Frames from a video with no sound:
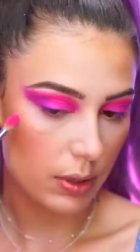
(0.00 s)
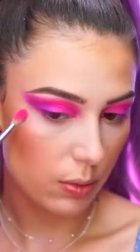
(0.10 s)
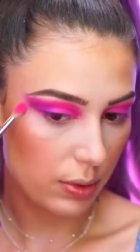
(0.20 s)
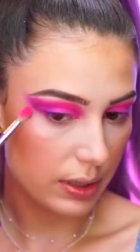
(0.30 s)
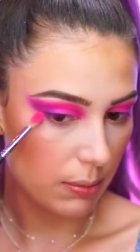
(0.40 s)

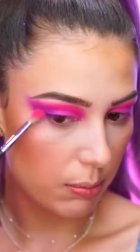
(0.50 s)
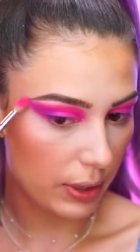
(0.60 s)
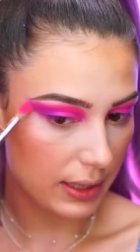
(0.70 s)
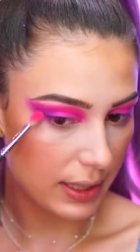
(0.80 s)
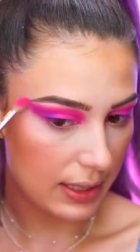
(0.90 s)
gonna really
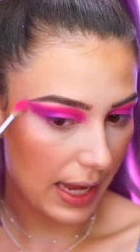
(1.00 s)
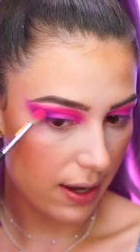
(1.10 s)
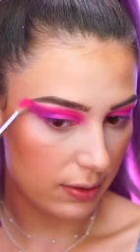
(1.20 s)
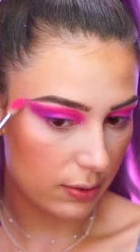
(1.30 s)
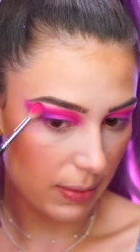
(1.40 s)
bring this
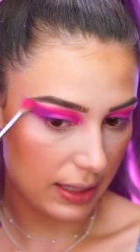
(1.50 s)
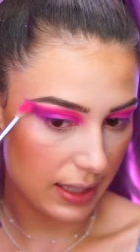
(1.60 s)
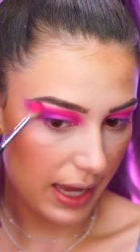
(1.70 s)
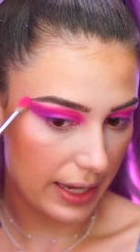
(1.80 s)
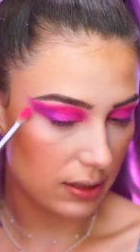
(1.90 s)
out so it makes
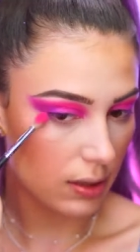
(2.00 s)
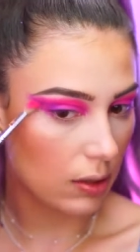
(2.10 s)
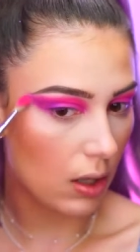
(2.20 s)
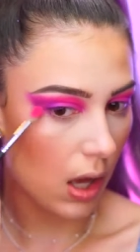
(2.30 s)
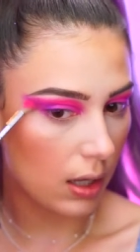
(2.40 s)
the eyes look
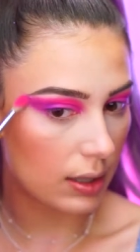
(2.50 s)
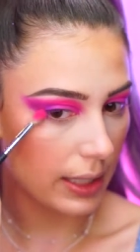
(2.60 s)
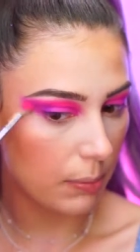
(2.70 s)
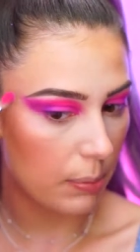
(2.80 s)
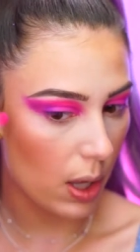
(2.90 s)
long
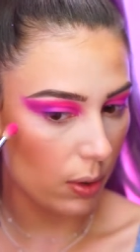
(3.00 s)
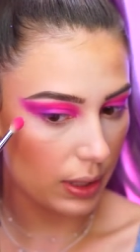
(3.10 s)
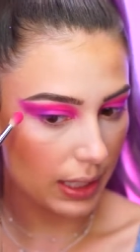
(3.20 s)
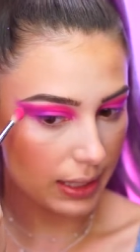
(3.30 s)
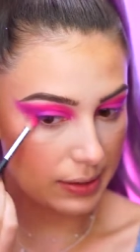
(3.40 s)
like a
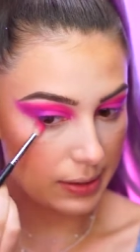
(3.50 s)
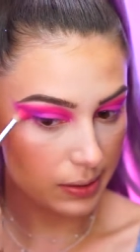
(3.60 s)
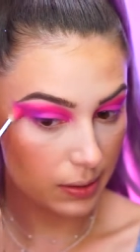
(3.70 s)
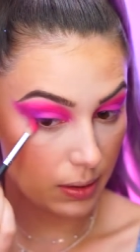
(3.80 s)
pony's.